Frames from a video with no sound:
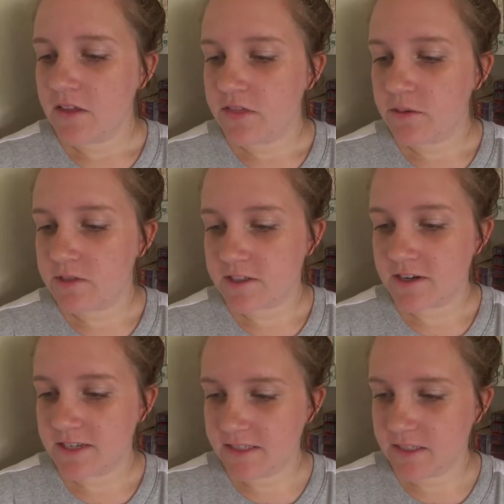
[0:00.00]
Though it's
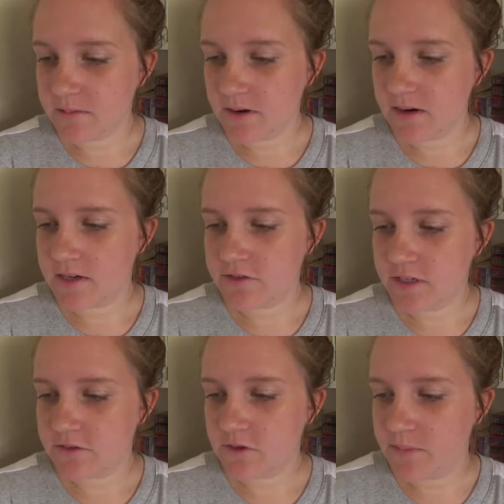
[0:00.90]
not easy work,
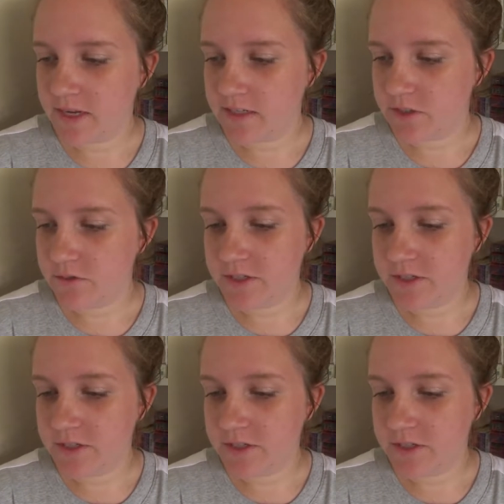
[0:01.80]
transforming into